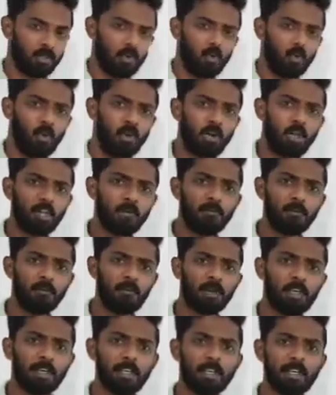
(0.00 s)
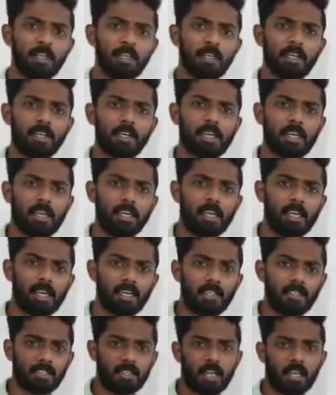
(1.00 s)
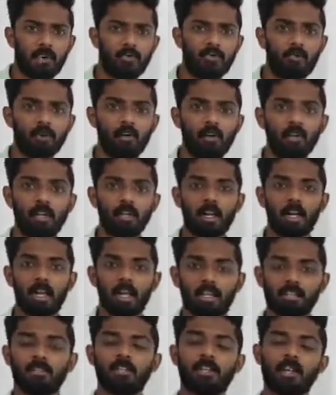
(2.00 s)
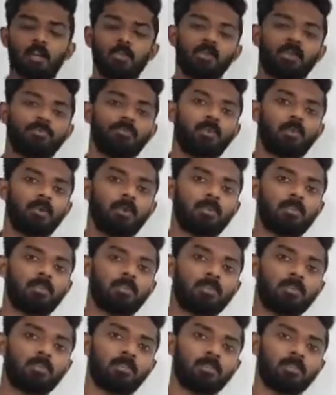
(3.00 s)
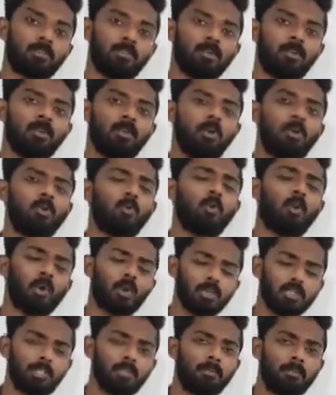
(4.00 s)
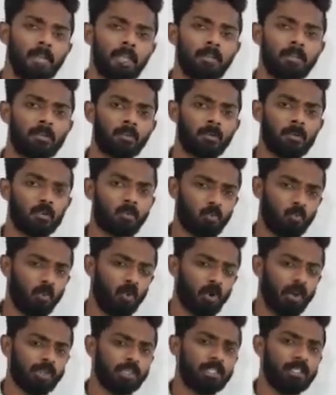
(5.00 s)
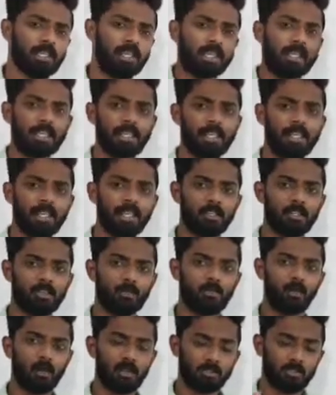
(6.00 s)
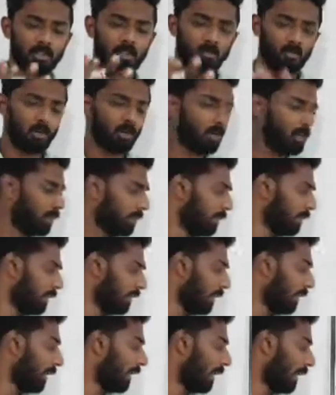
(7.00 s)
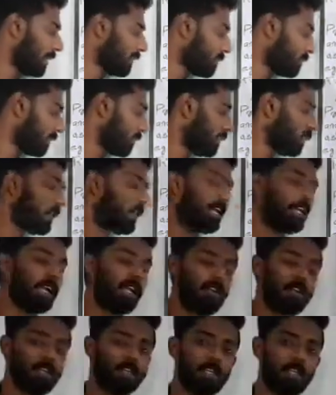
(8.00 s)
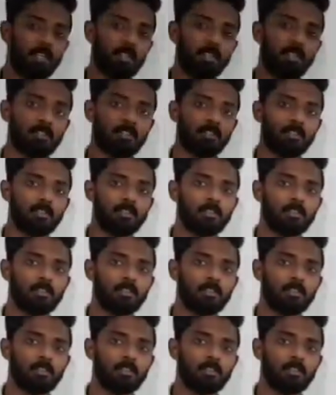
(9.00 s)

What do you mean by he is careful lest he should fall? What does it mean, or what does it indicate? What does the word lest indicate in the sentence?